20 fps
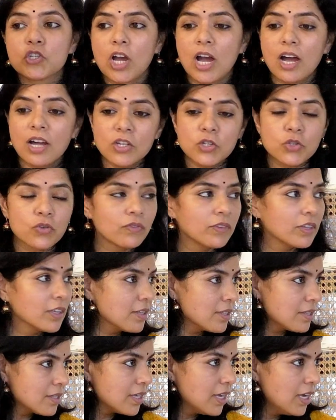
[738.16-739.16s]
charge of
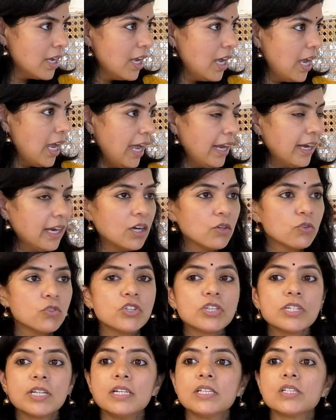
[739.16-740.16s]
this, and how
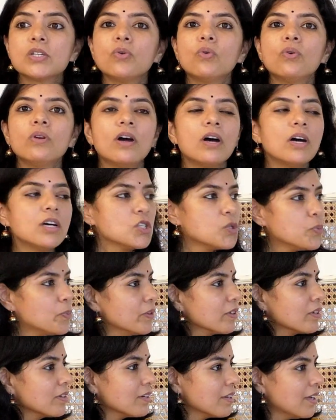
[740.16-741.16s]
she tells her own
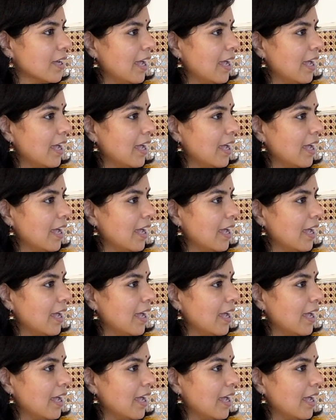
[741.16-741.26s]
husband